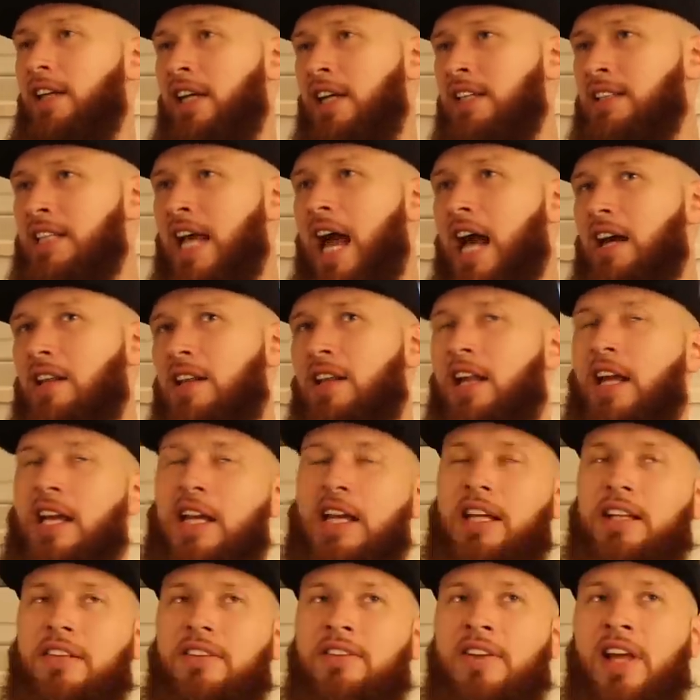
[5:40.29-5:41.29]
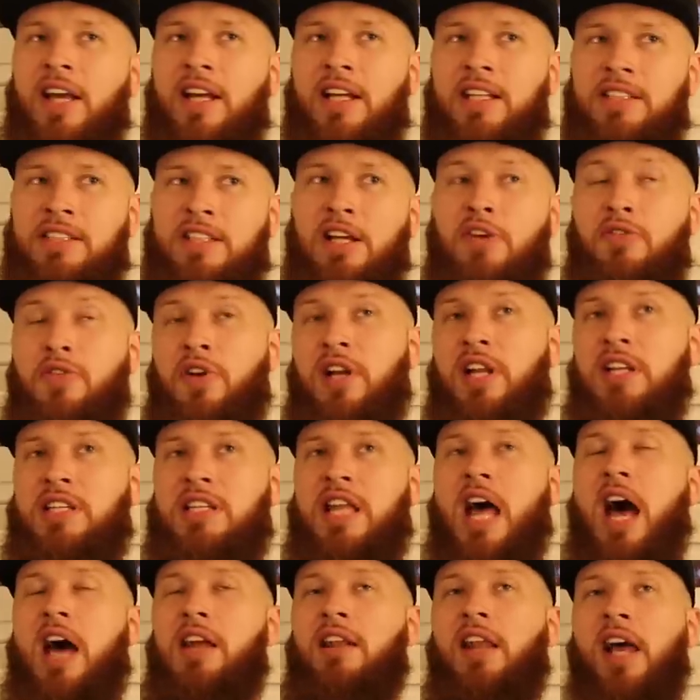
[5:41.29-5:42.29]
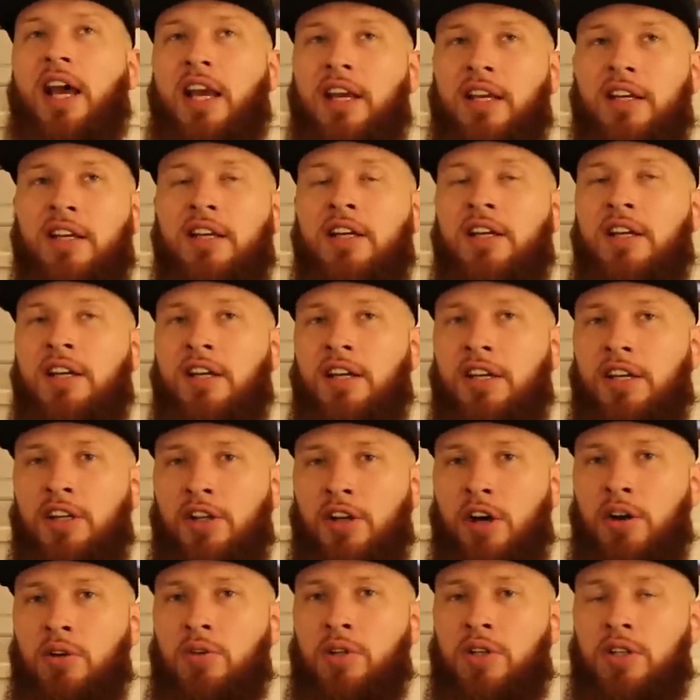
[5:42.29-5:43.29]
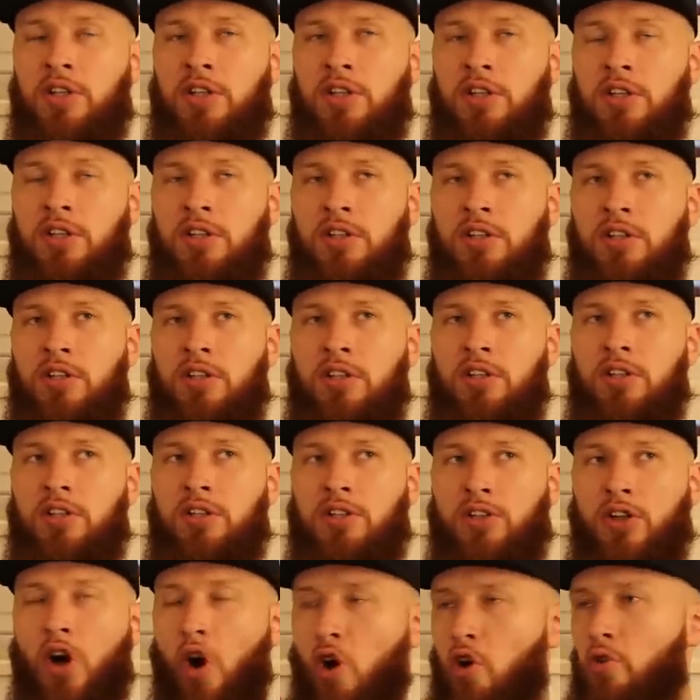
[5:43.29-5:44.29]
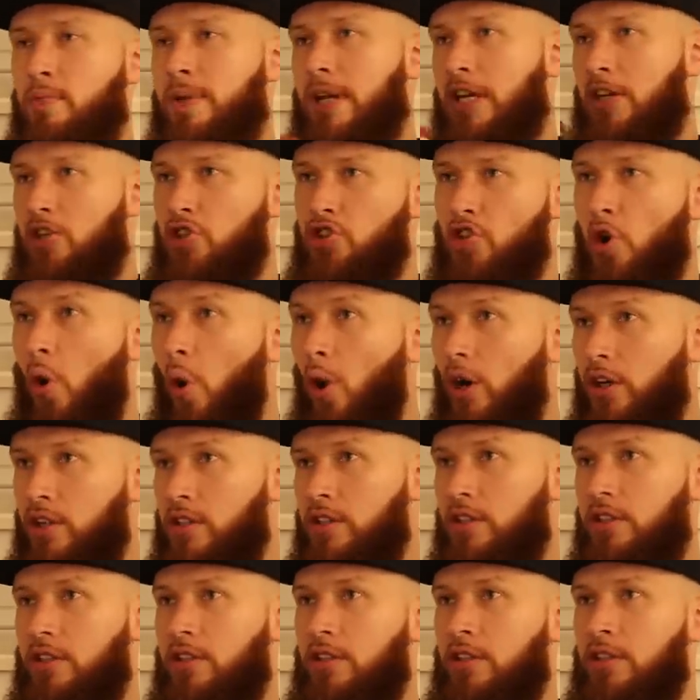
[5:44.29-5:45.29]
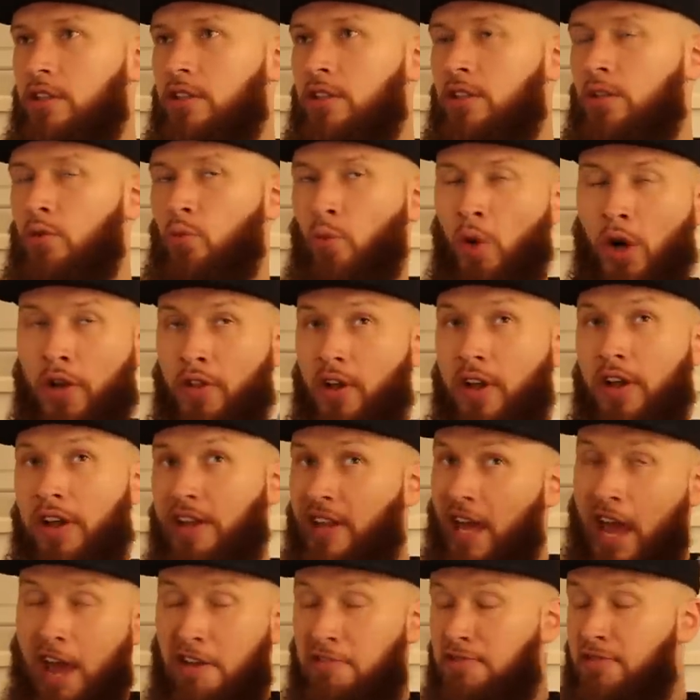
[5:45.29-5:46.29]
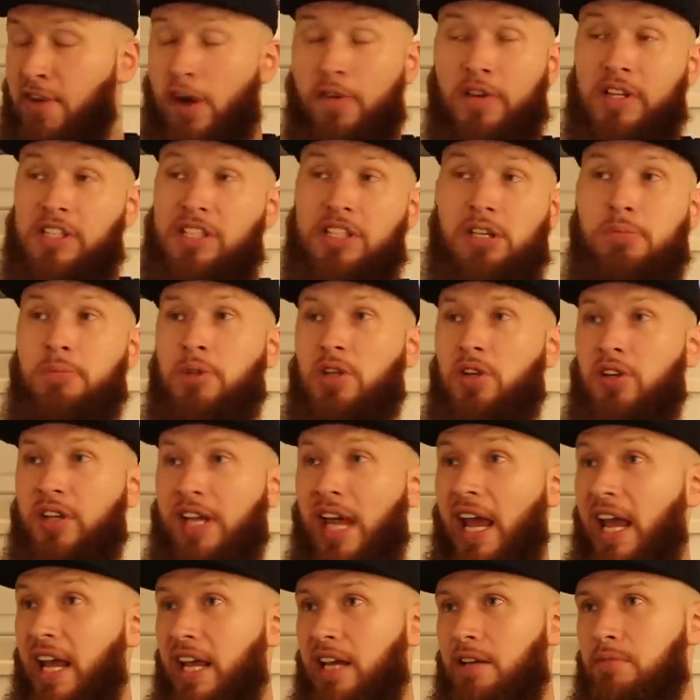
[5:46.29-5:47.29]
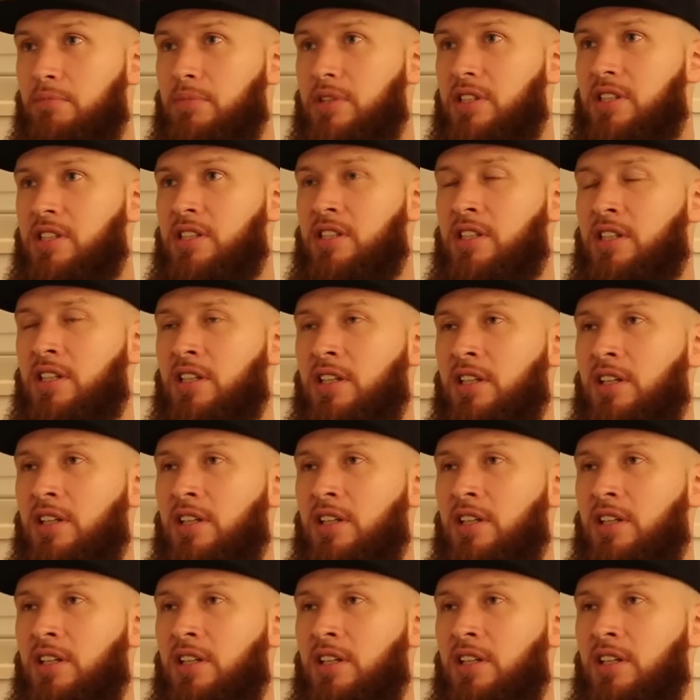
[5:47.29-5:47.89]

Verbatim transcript: Exactly. Like it like it's different. It's not like, you know, Kobe and Jordan. Yeah. Where they, they have very similar games. Yeah.